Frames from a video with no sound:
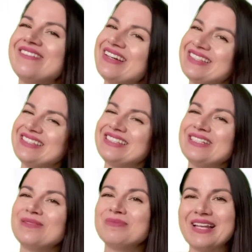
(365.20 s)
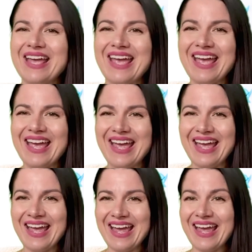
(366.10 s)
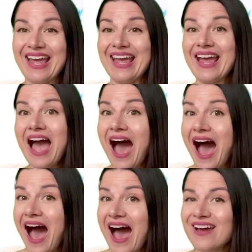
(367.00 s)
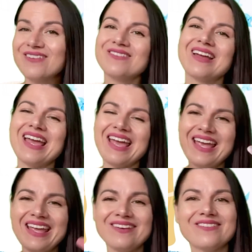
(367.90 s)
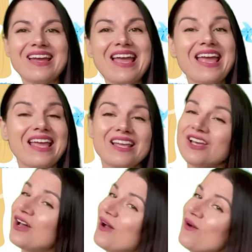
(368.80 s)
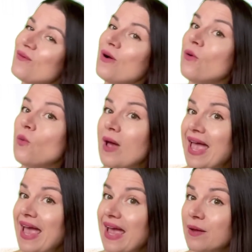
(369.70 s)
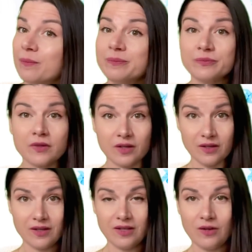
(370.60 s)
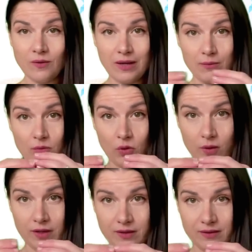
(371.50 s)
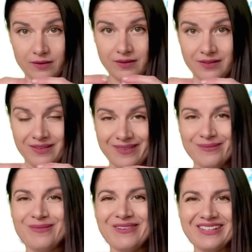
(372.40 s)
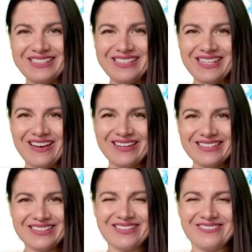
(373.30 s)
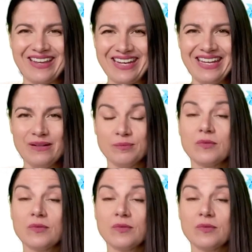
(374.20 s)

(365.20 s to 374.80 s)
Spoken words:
wants to play. Rain, rain, go away. You want more? More songs? Ready?